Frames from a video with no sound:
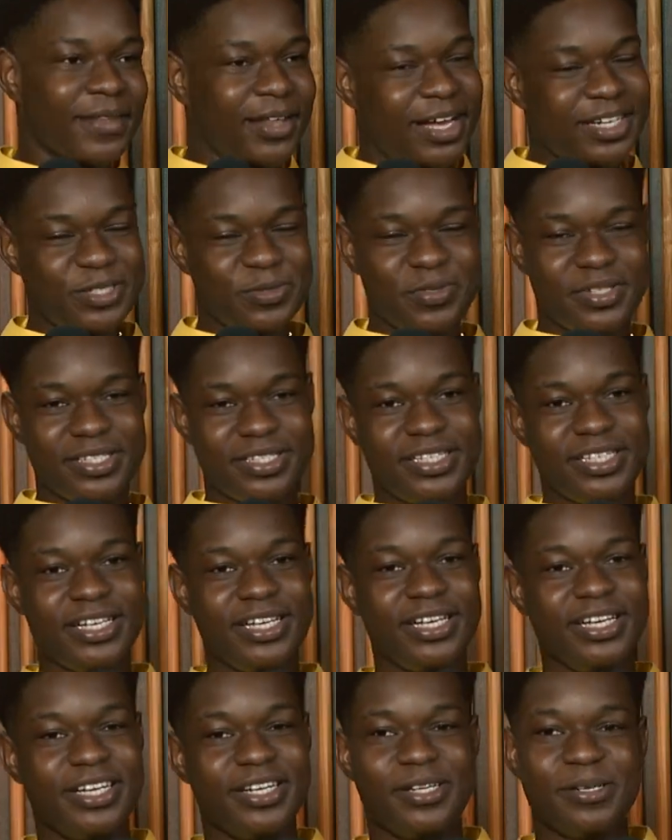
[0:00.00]
I just want to
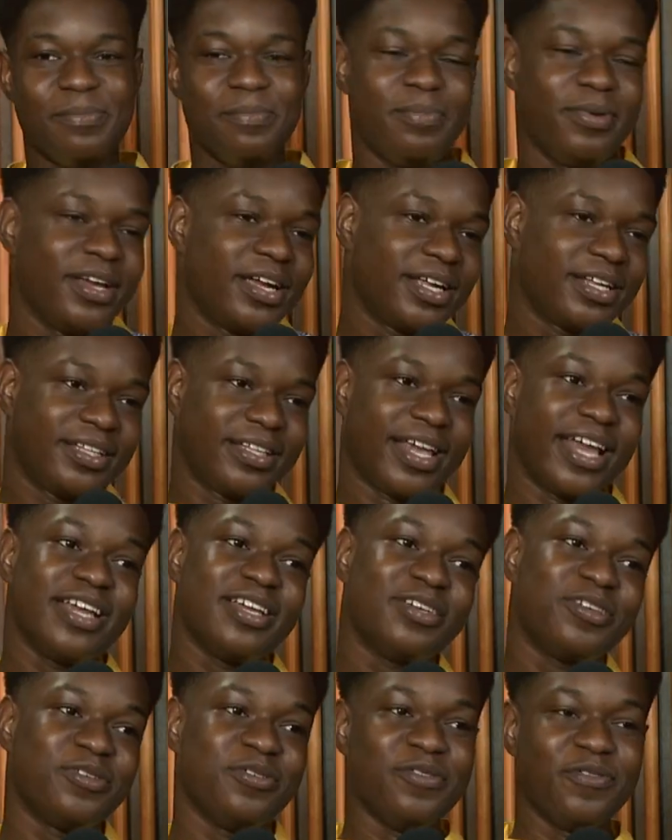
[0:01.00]
say a big
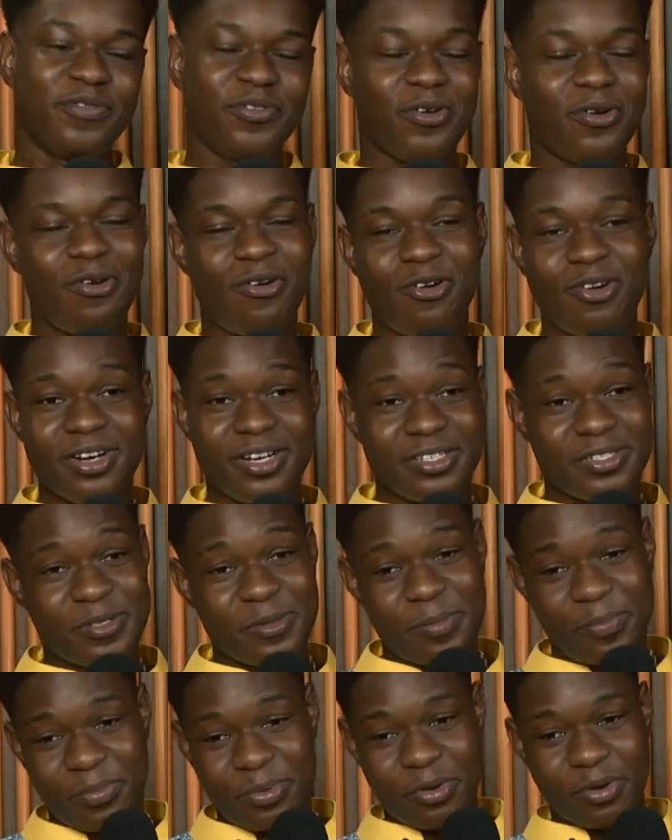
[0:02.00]
thank you for all the
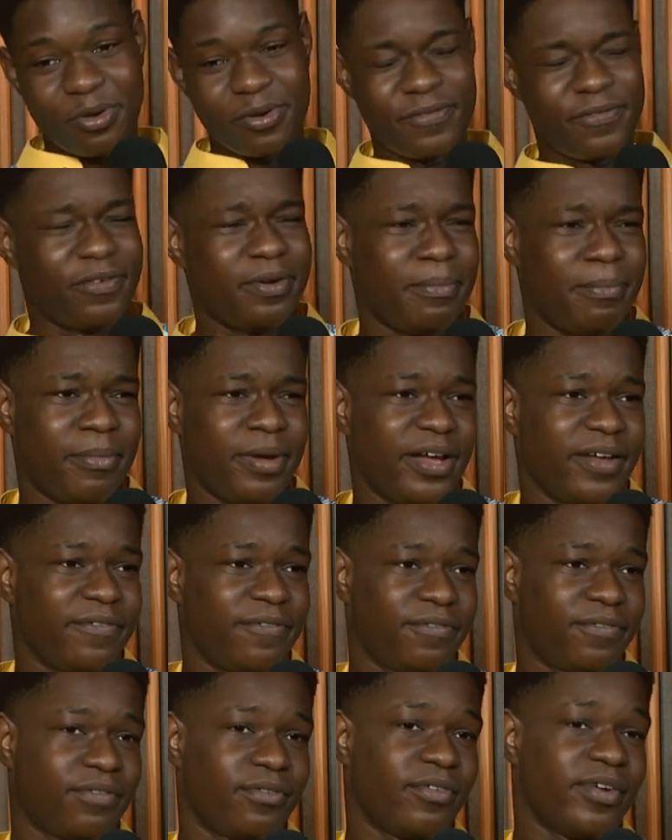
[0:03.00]
support from my
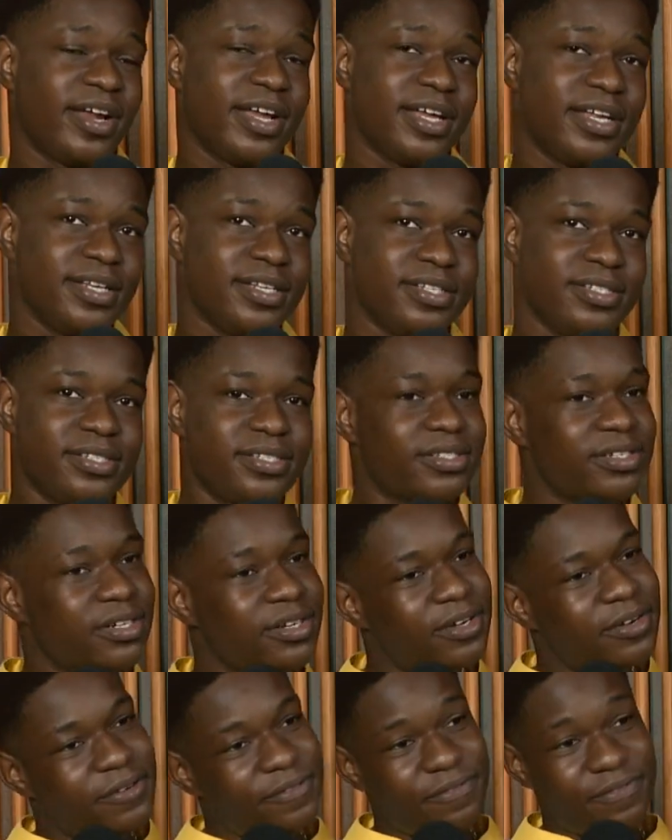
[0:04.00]
friends,
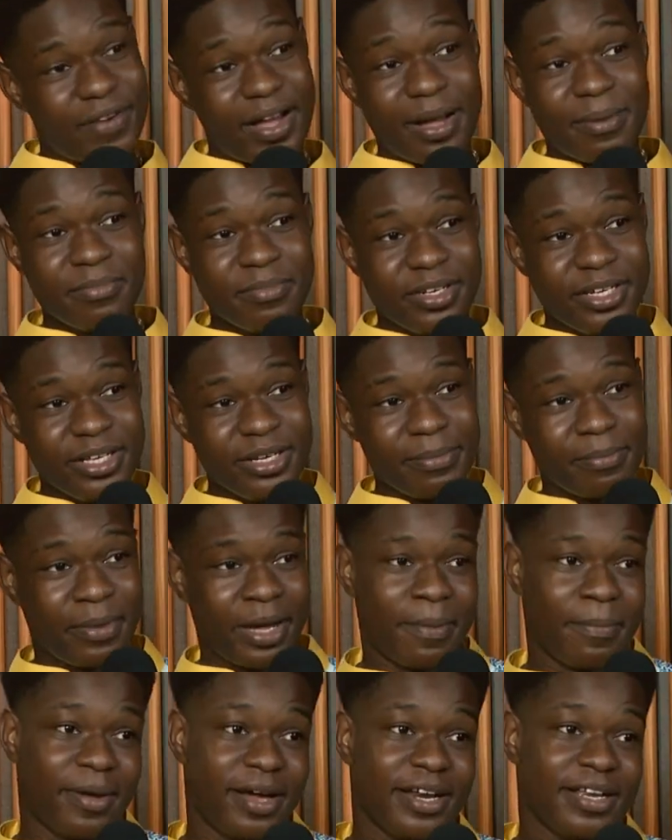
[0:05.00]
family,
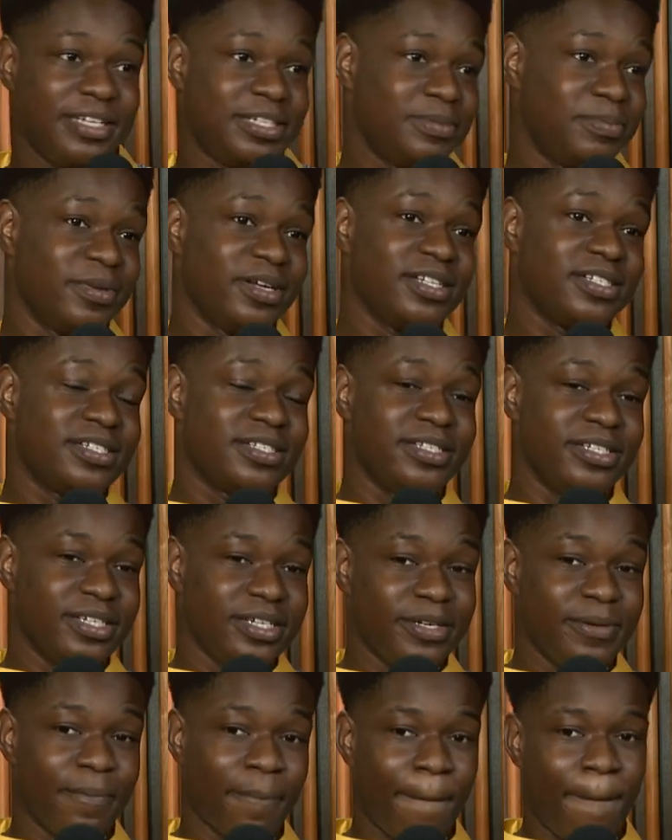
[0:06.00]
my management
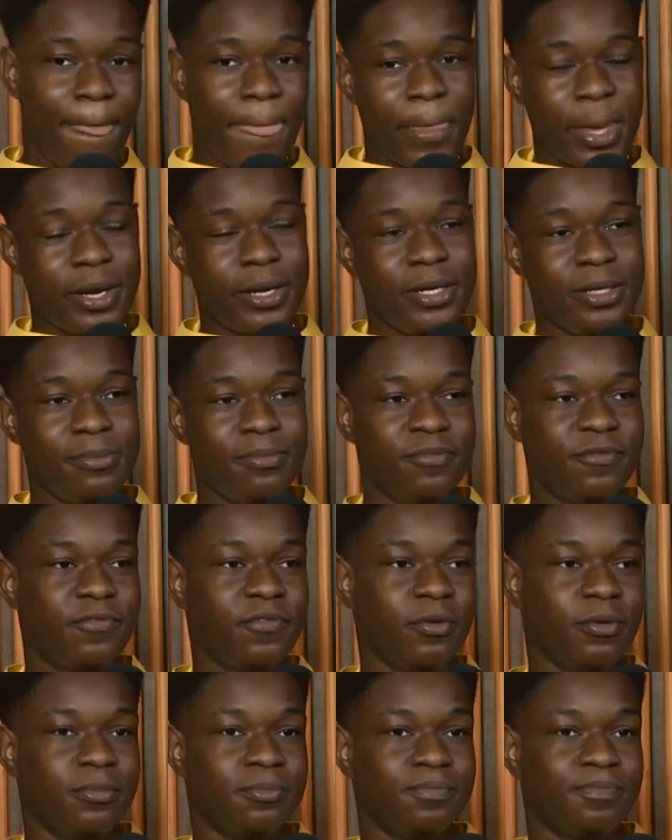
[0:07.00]
team,
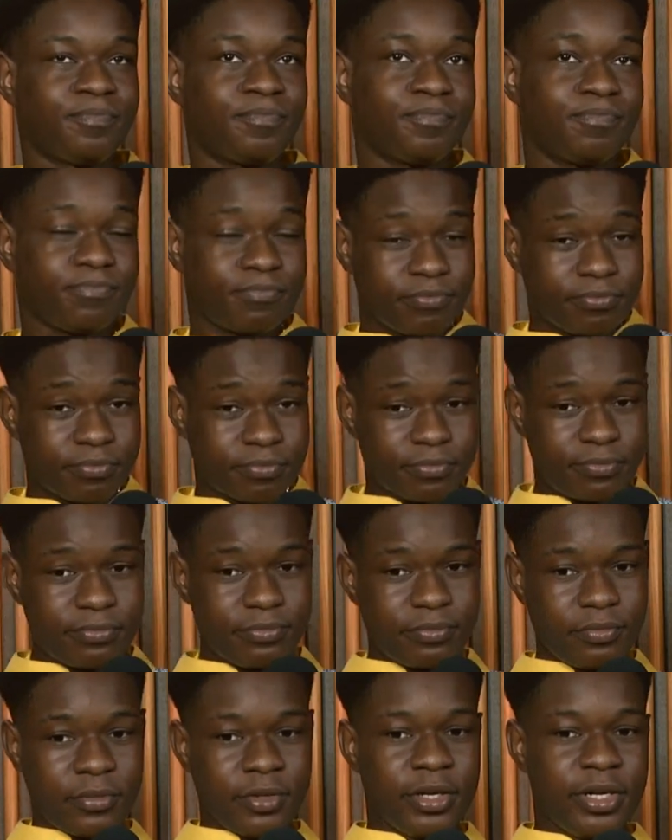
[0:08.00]
from
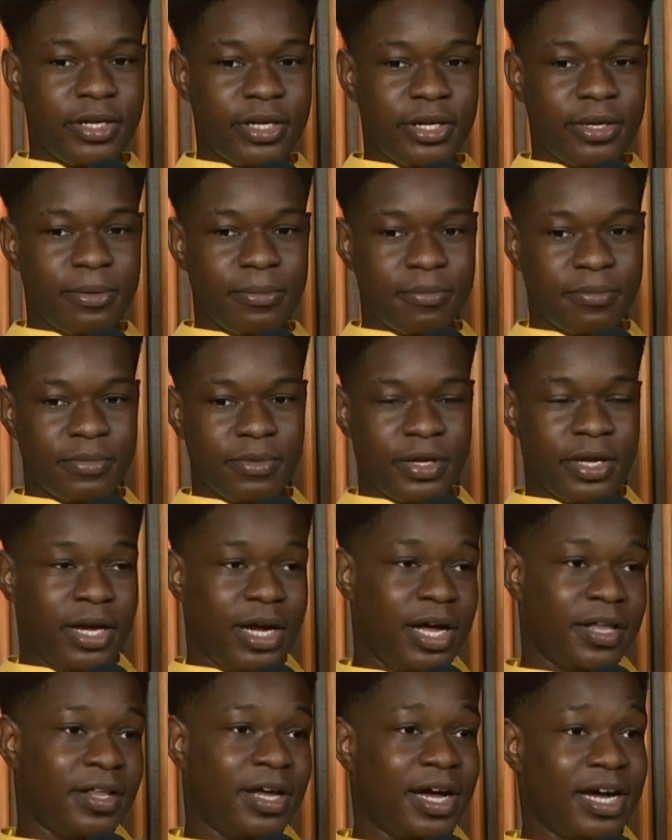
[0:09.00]

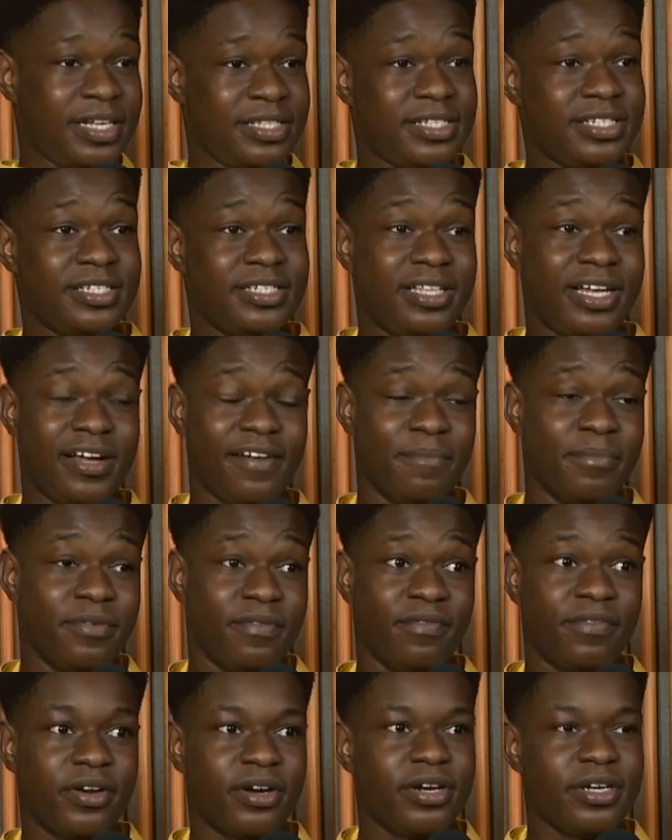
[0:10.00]
other artists that have
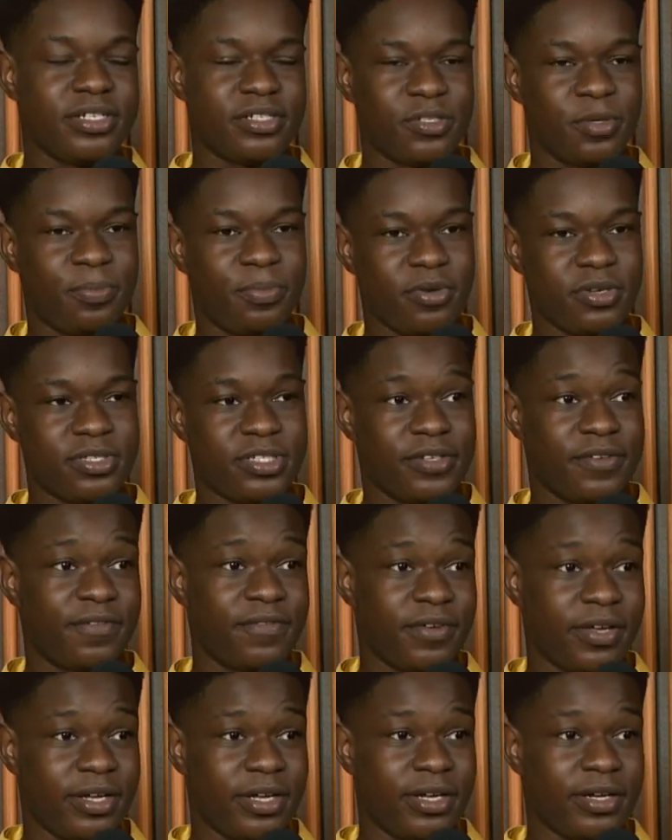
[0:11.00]
been very supportive,
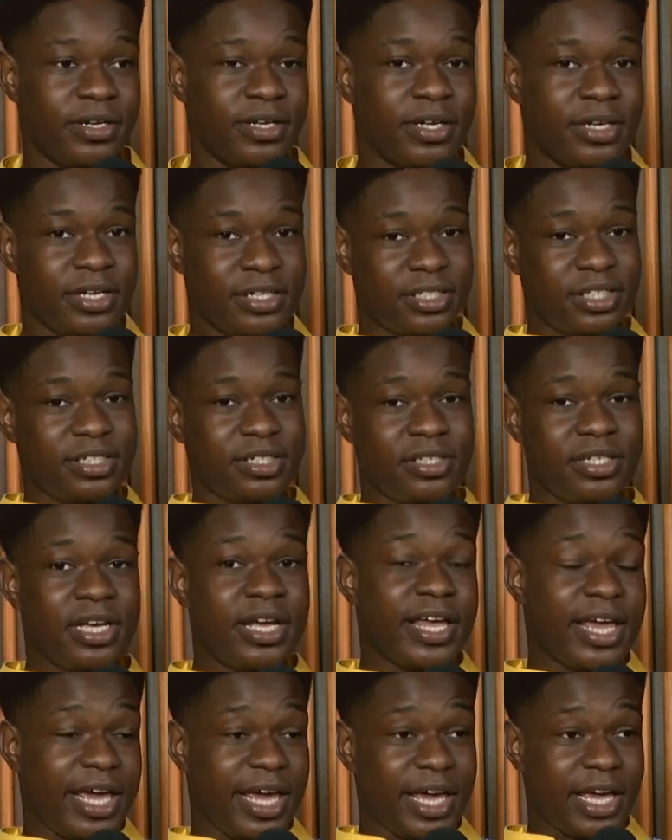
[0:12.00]
and such as
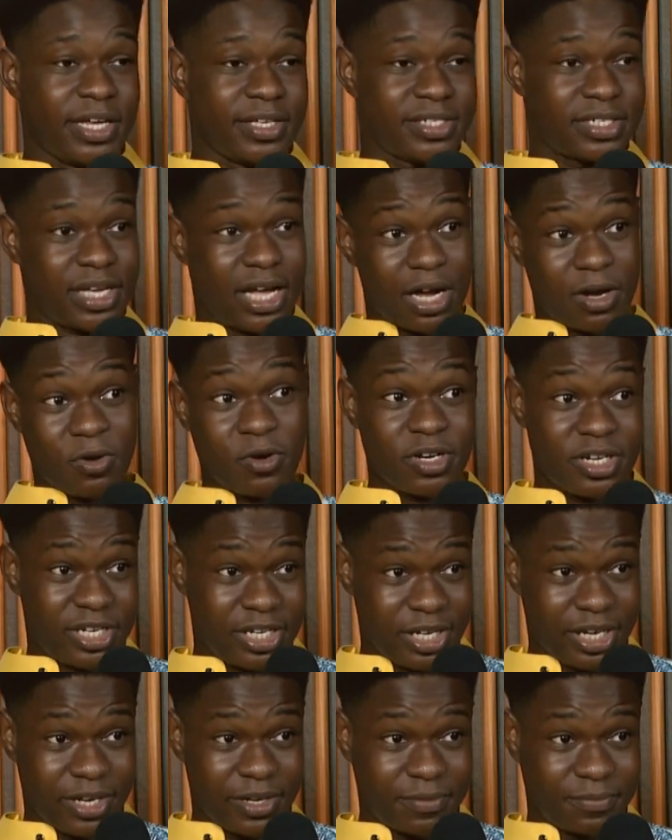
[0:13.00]

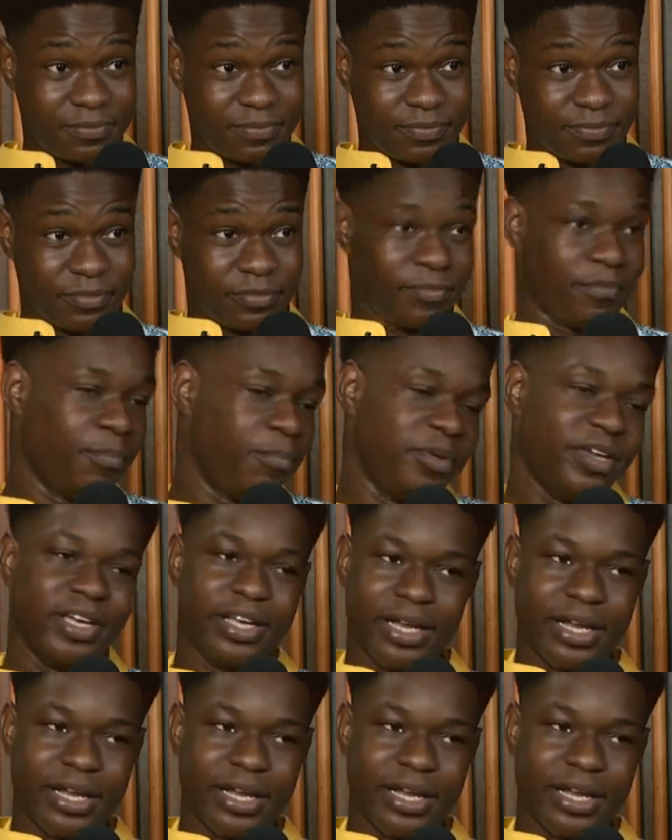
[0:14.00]
Sarkodie, big